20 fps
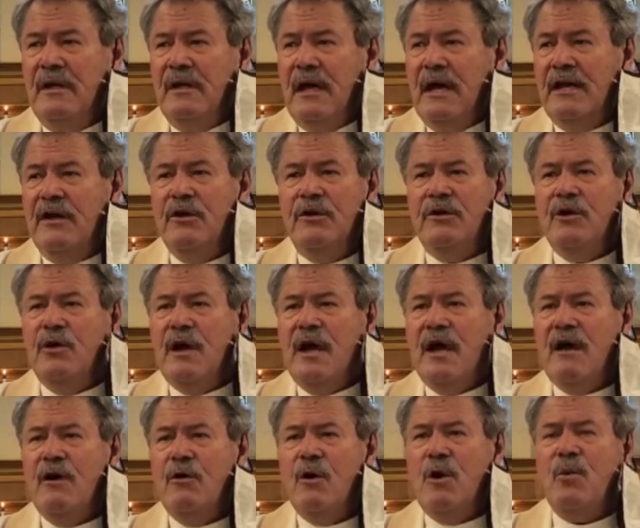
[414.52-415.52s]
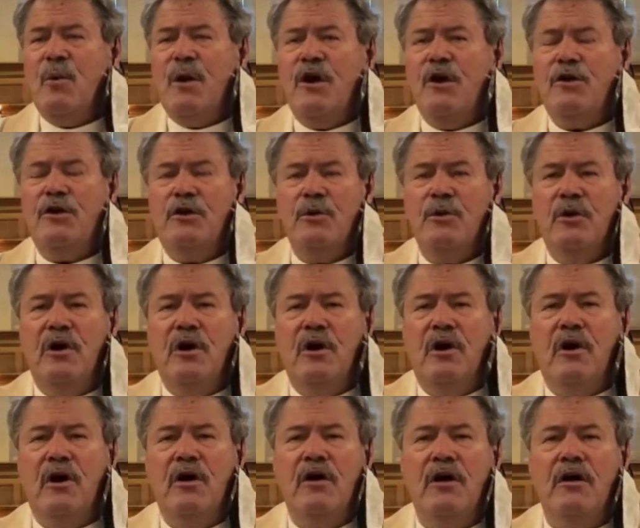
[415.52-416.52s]
I don't know how aware you
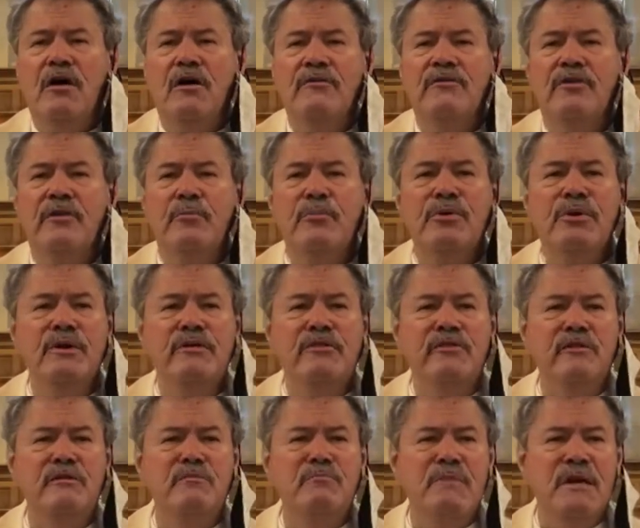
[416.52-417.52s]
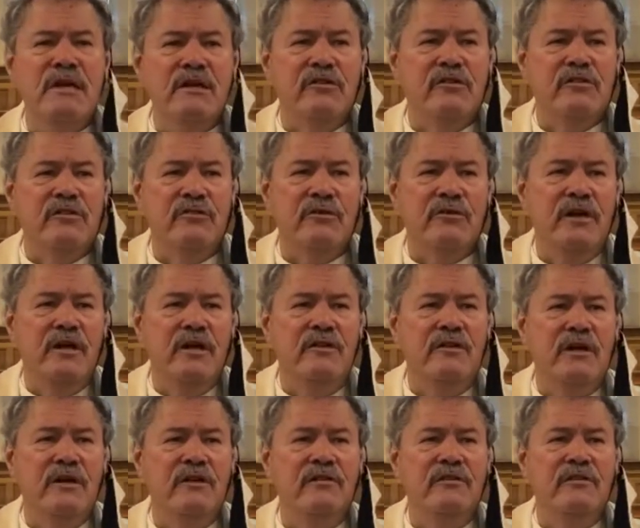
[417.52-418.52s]
are of the prison ministry
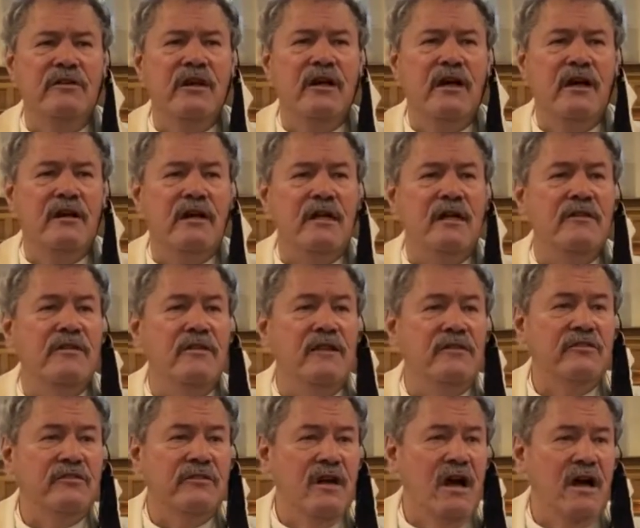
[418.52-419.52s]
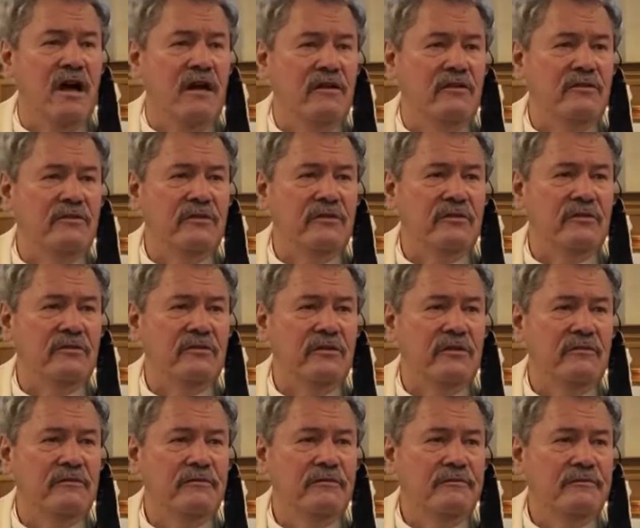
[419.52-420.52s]
that is done in this diocese.
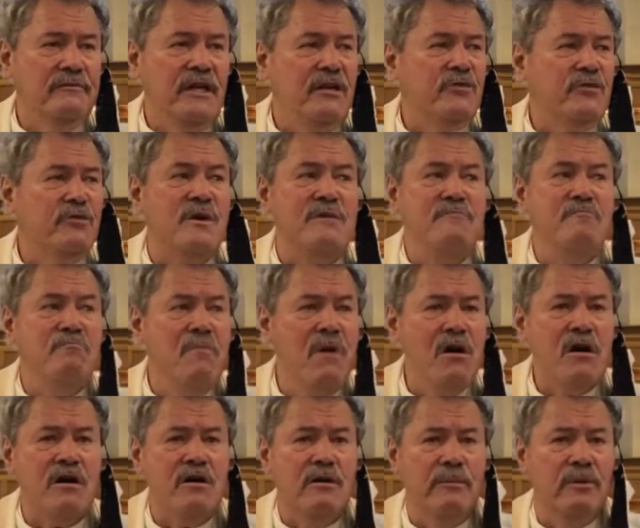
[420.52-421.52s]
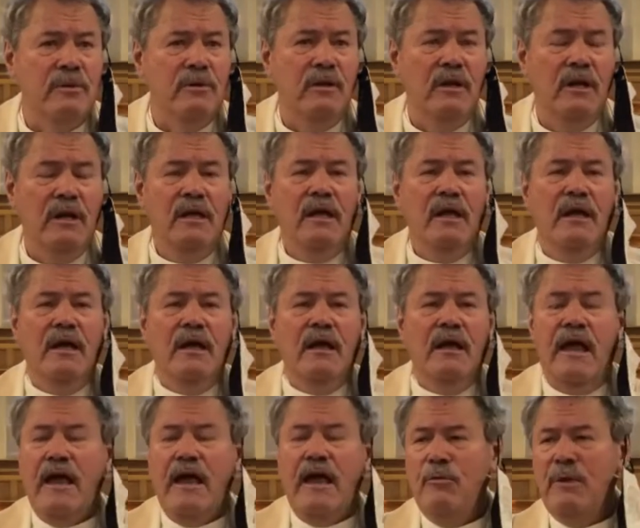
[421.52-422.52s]
It's remarkable
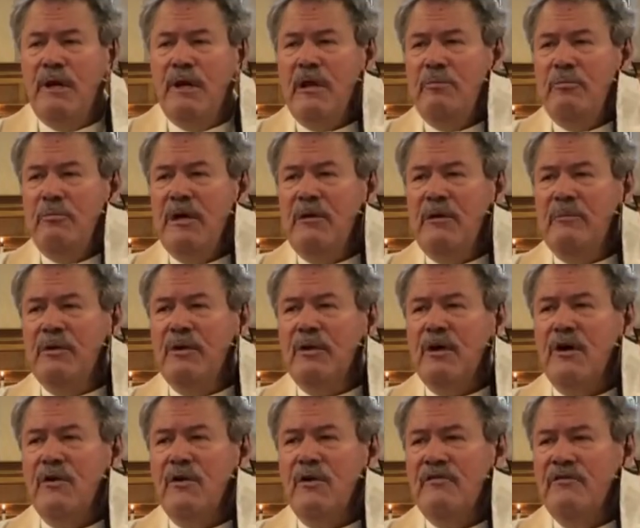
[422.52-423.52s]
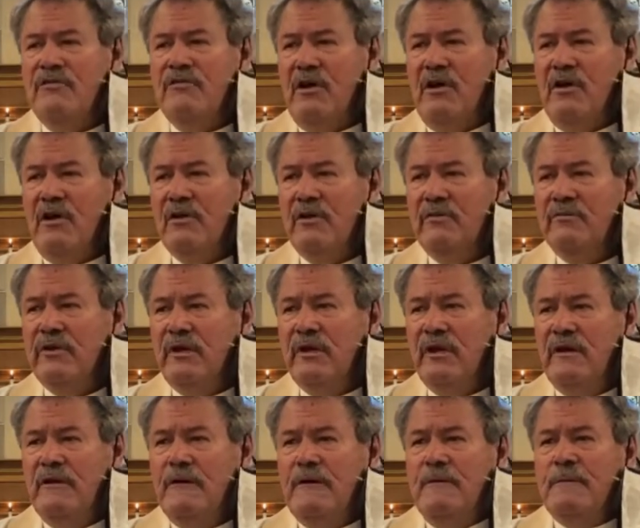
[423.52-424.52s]
how many people are involved
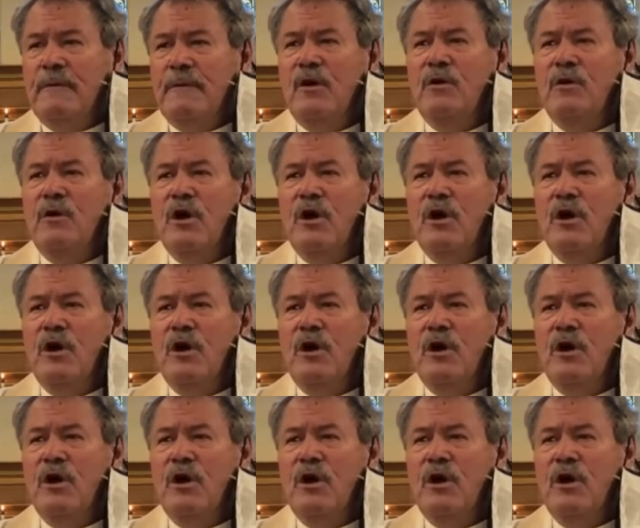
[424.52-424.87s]
who